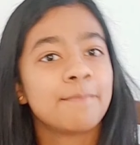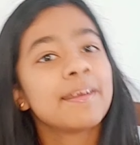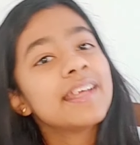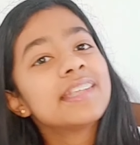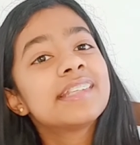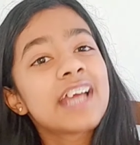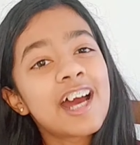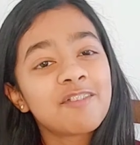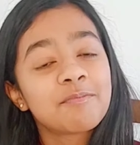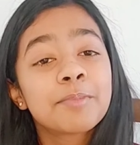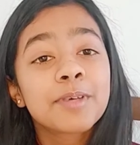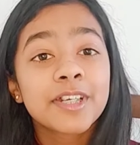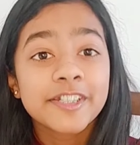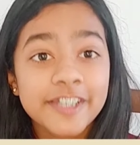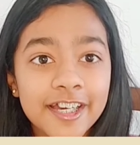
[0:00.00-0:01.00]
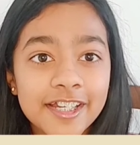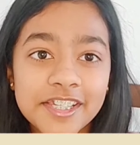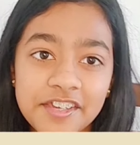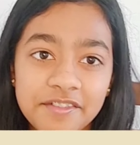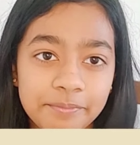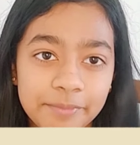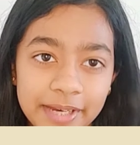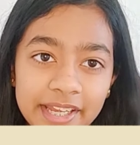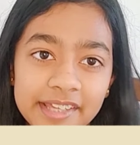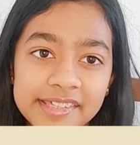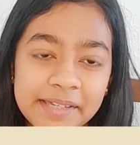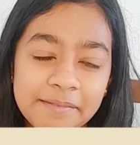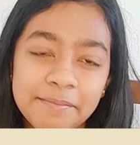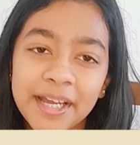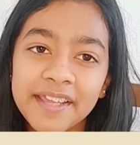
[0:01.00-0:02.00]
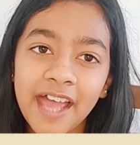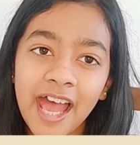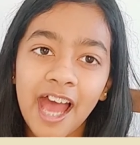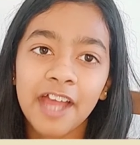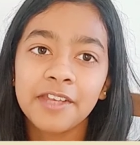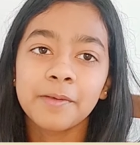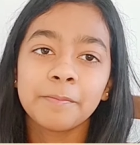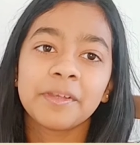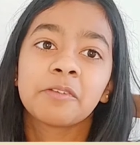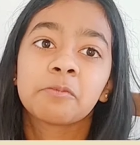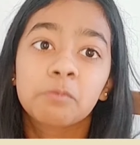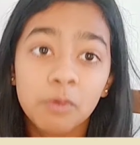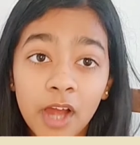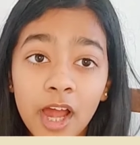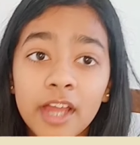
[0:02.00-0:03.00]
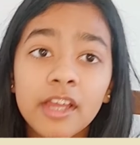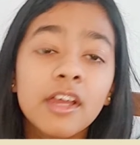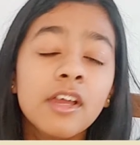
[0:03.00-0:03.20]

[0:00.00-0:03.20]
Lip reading: is to have productive breaks, and by that I don't mean work